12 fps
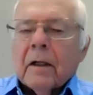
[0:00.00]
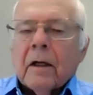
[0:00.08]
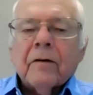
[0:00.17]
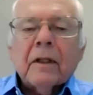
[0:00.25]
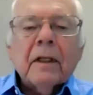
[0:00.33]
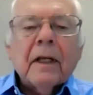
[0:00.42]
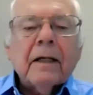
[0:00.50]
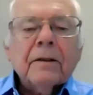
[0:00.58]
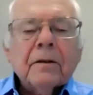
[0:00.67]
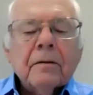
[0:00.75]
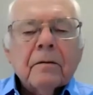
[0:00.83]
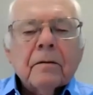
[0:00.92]

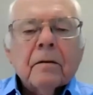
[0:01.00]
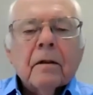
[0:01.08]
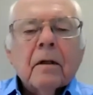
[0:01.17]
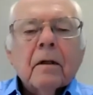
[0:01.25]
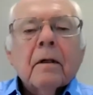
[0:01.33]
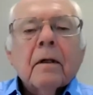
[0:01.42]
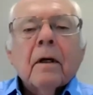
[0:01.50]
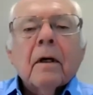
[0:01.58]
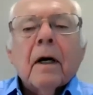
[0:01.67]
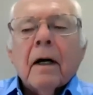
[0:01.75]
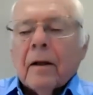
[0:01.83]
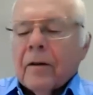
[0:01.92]
Nevertheless,
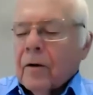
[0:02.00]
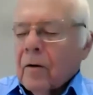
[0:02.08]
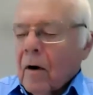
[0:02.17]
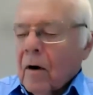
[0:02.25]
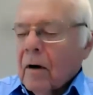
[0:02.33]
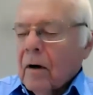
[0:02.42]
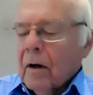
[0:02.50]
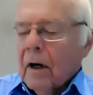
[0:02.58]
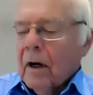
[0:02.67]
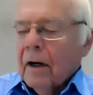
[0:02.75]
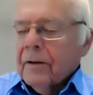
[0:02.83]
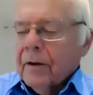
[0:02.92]
there are
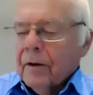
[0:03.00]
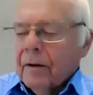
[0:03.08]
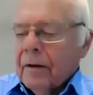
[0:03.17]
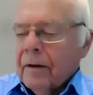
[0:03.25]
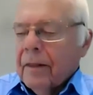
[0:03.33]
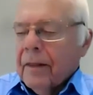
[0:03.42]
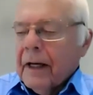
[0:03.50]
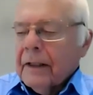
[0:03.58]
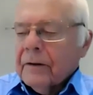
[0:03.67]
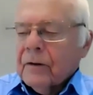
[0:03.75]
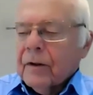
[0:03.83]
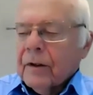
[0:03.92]
other
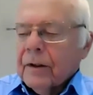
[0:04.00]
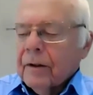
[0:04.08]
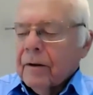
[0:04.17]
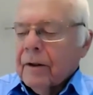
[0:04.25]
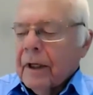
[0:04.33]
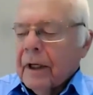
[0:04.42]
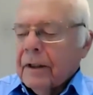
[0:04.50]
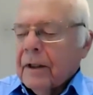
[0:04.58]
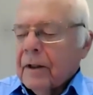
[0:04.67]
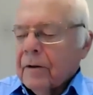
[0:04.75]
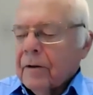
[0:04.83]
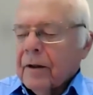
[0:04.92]
things that are in
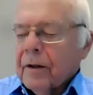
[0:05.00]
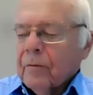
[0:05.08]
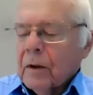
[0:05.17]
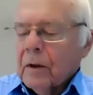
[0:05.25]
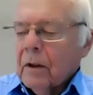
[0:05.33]
here that